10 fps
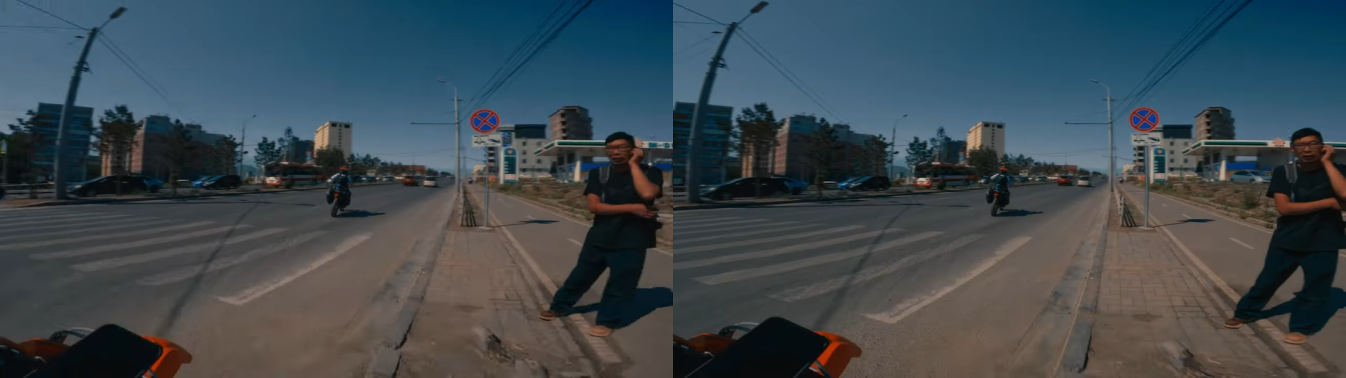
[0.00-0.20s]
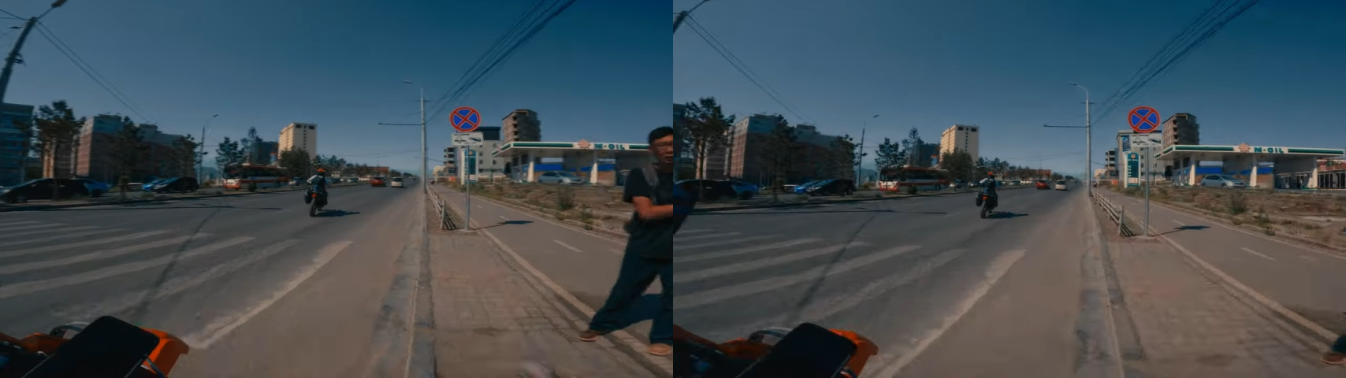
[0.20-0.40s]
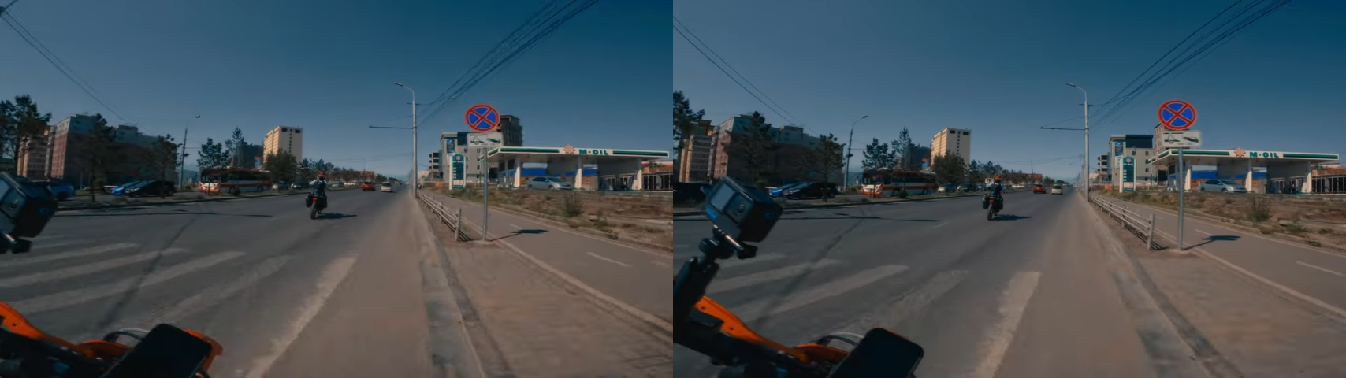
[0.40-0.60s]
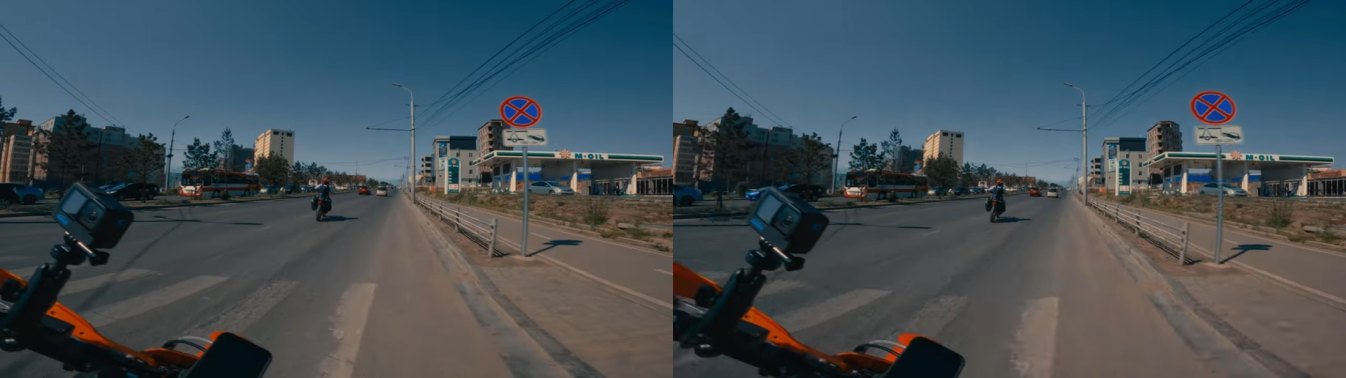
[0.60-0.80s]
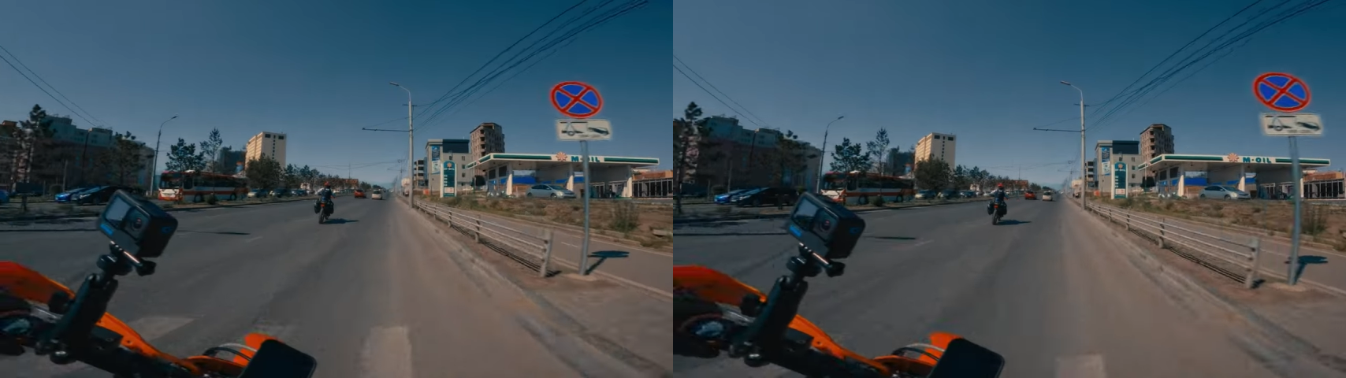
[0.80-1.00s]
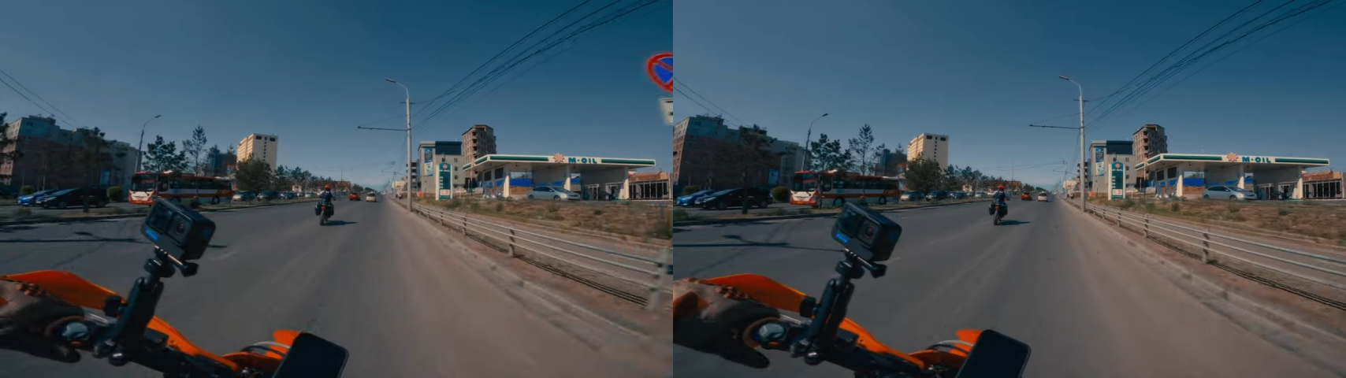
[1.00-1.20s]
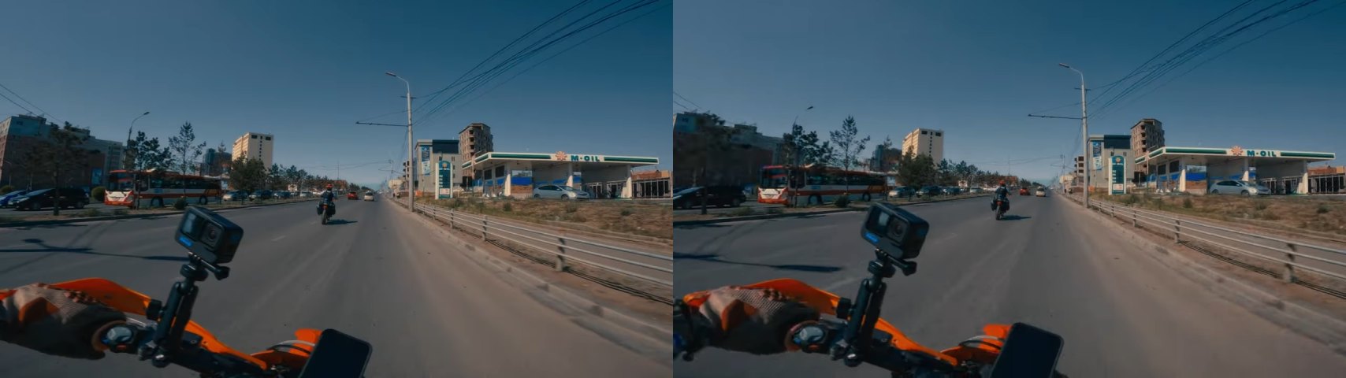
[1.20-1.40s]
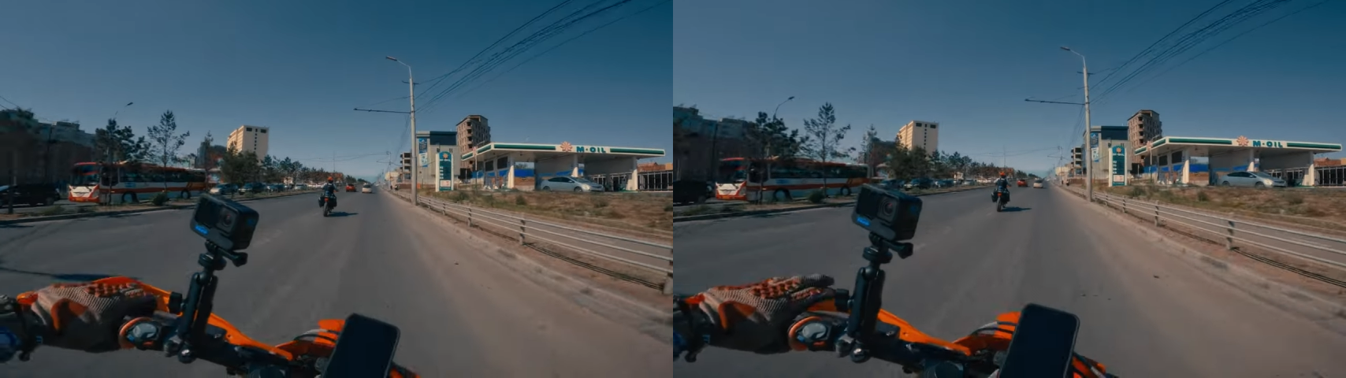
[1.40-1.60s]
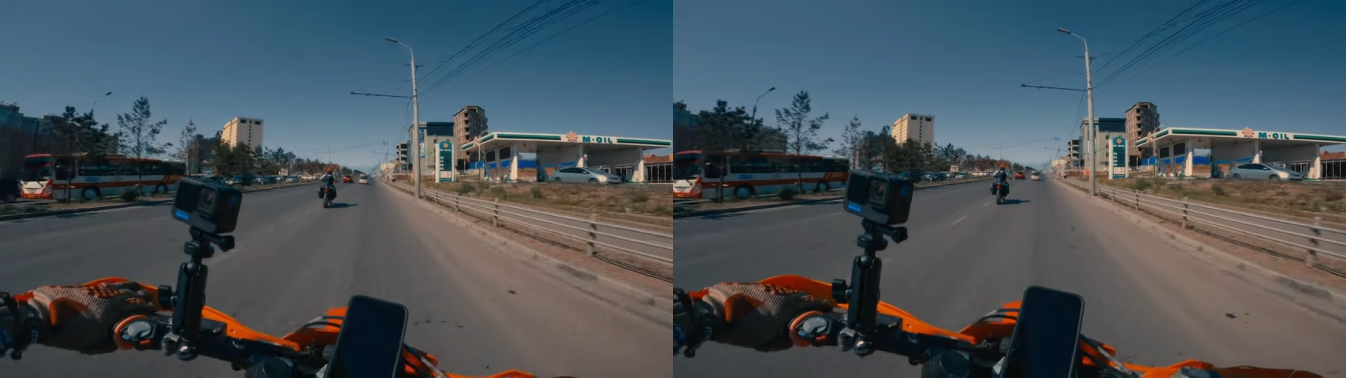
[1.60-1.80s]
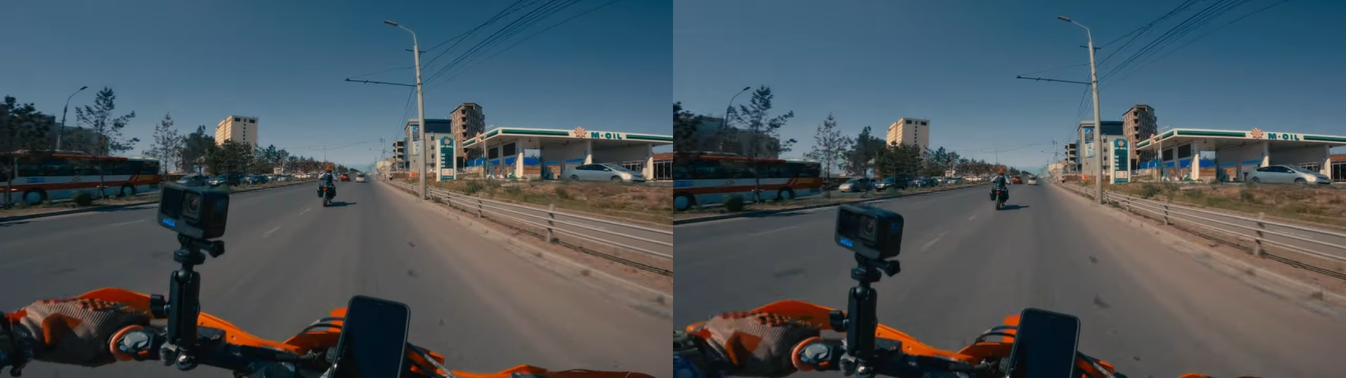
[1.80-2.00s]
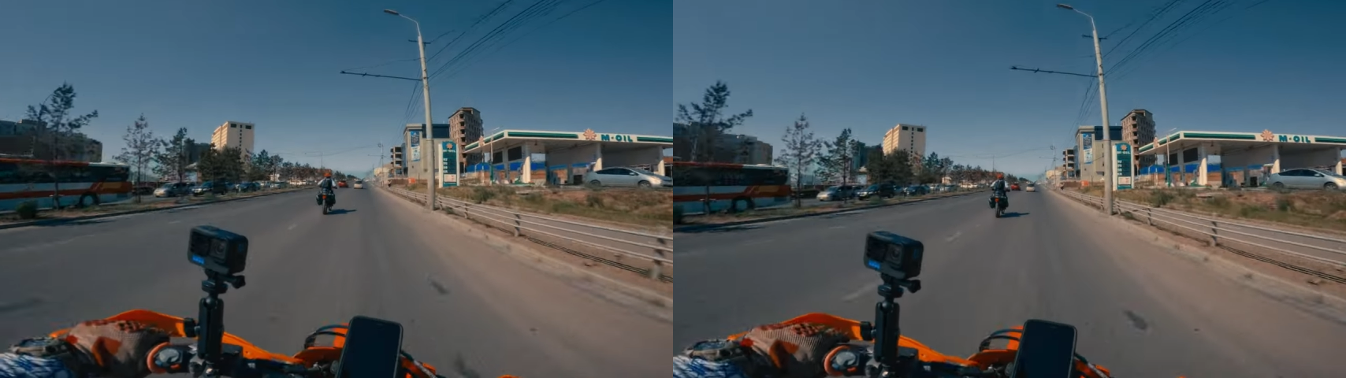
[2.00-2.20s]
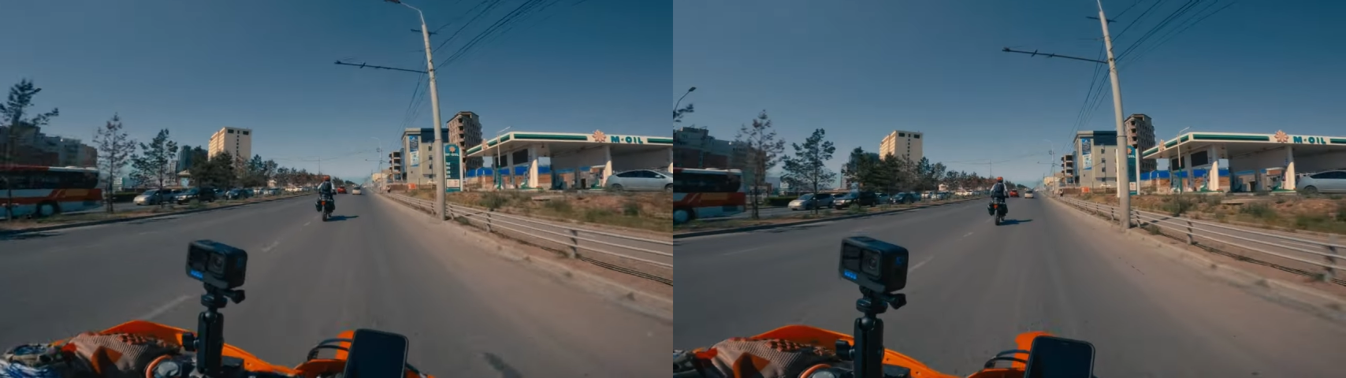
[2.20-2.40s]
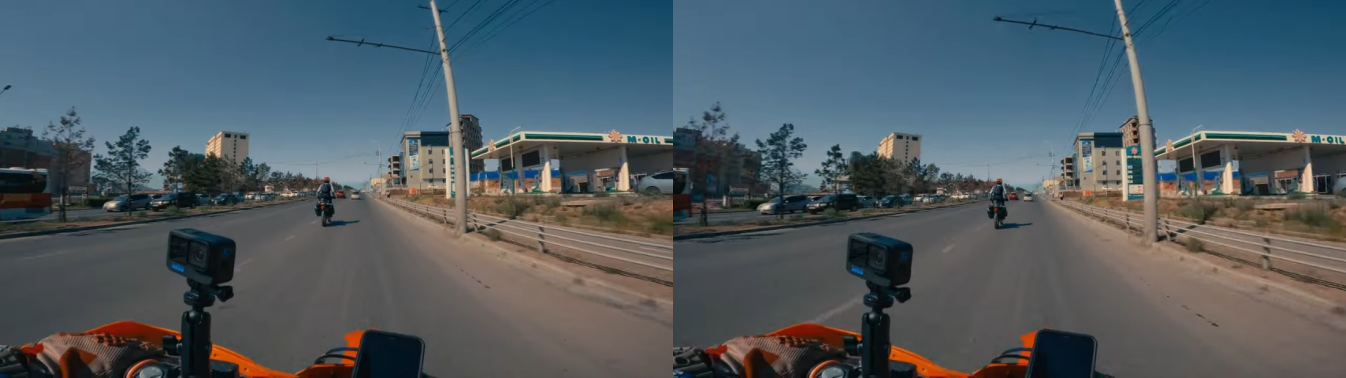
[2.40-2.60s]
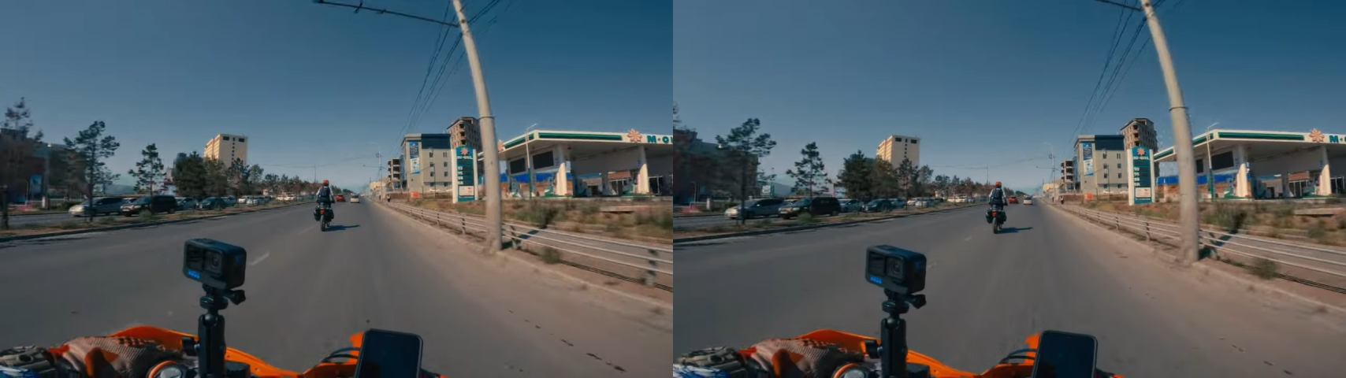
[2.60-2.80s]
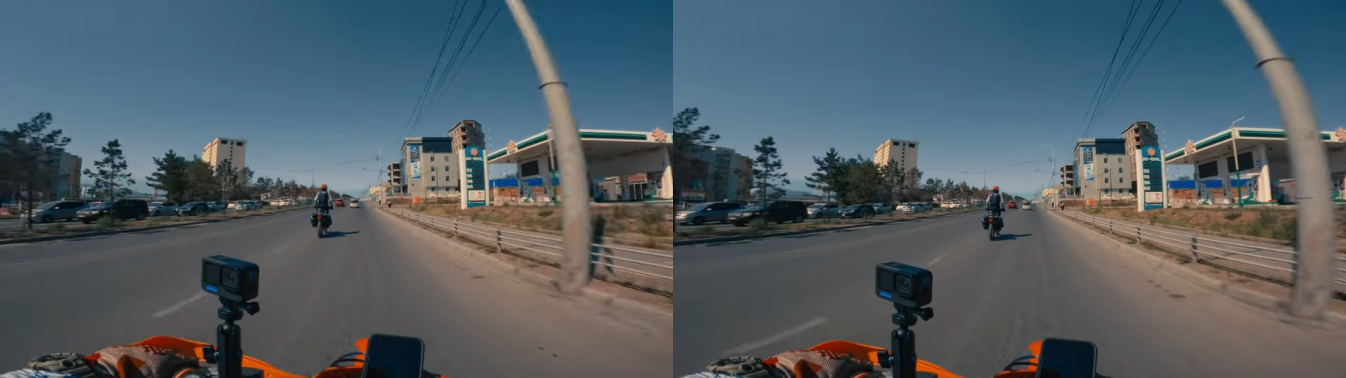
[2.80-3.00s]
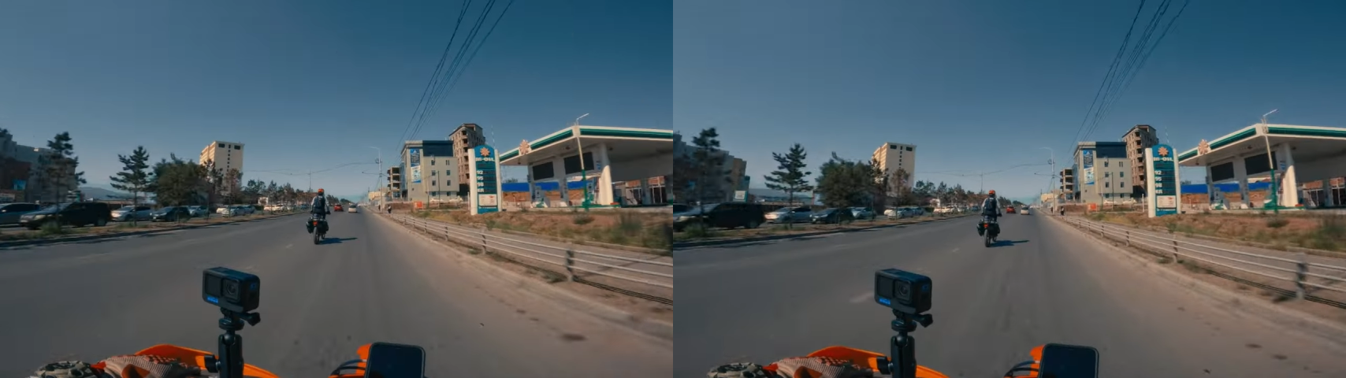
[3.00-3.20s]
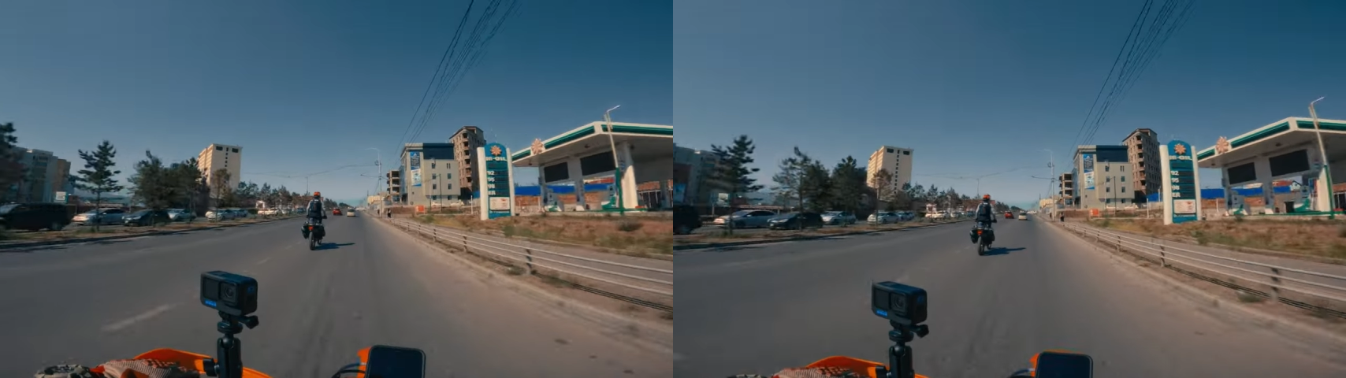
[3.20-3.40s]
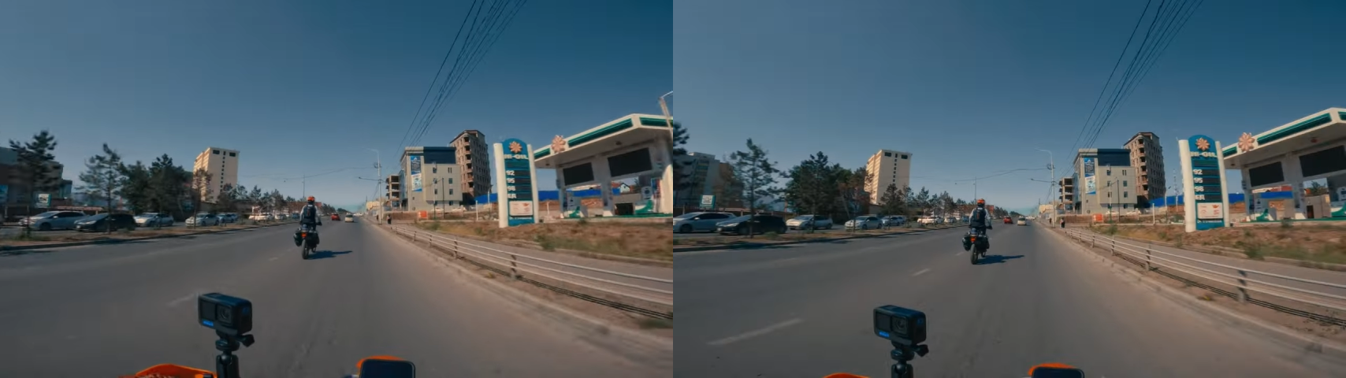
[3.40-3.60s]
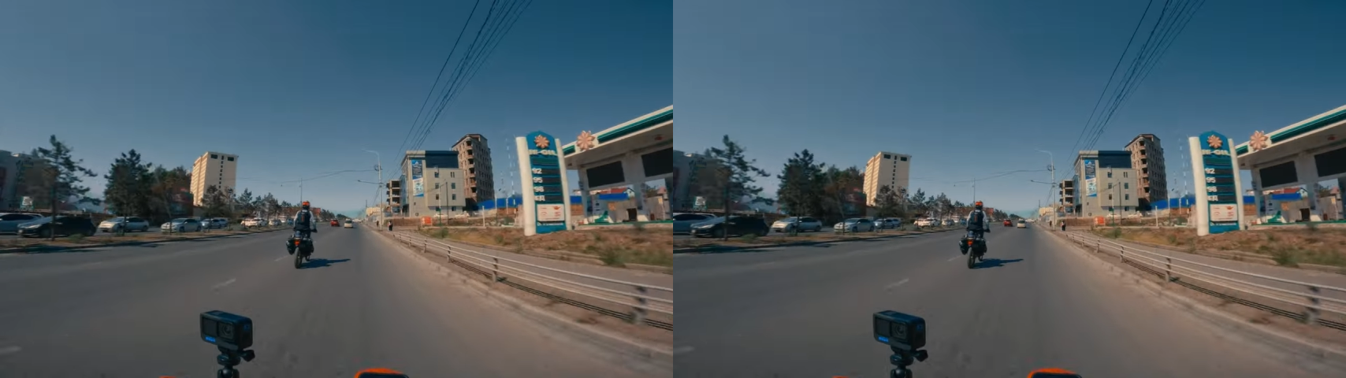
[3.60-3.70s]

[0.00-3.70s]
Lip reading: Nobody's mouth can be seen.